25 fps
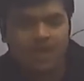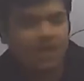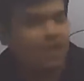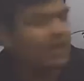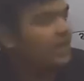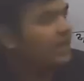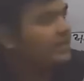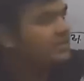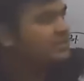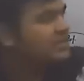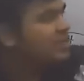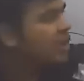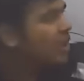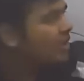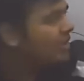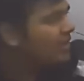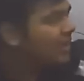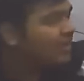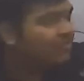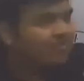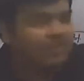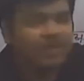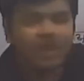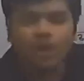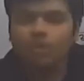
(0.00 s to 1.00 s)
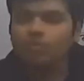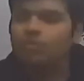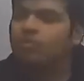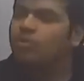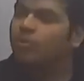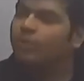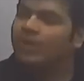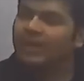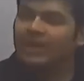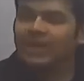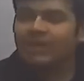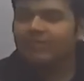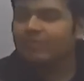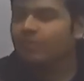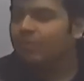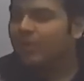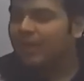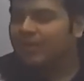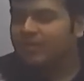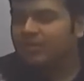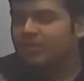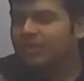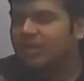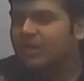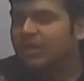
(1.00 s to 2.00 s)
It's not that without knowing level 1
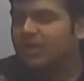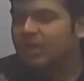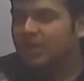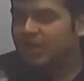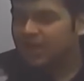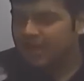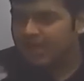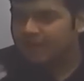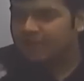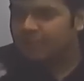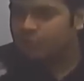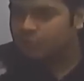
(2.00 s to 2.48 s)
you can clear level